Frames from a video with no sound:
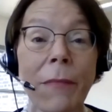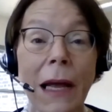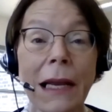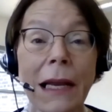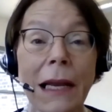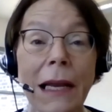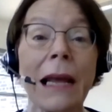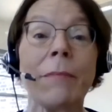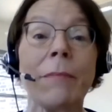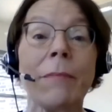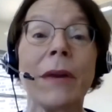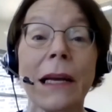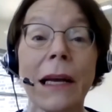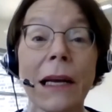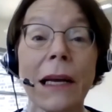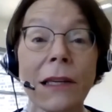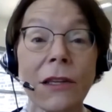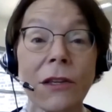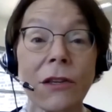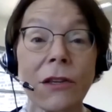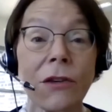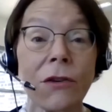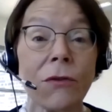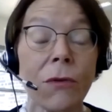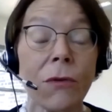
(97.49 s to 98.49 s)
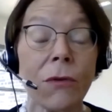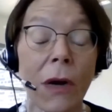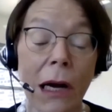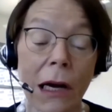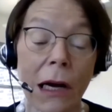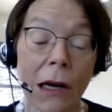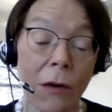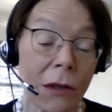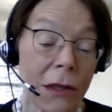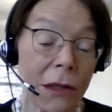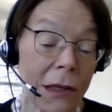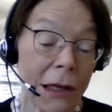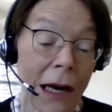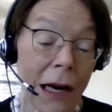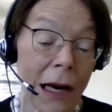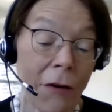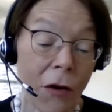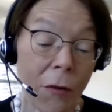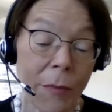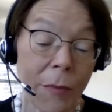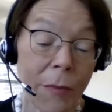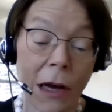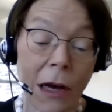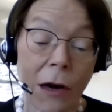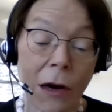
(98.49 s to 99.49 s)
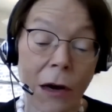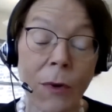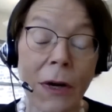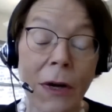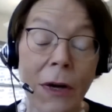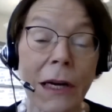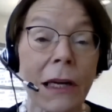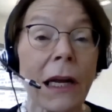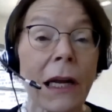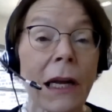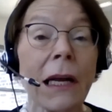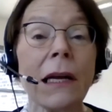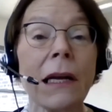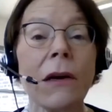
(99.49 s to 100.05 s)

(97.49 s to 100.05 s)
enabling us to carry on with our work,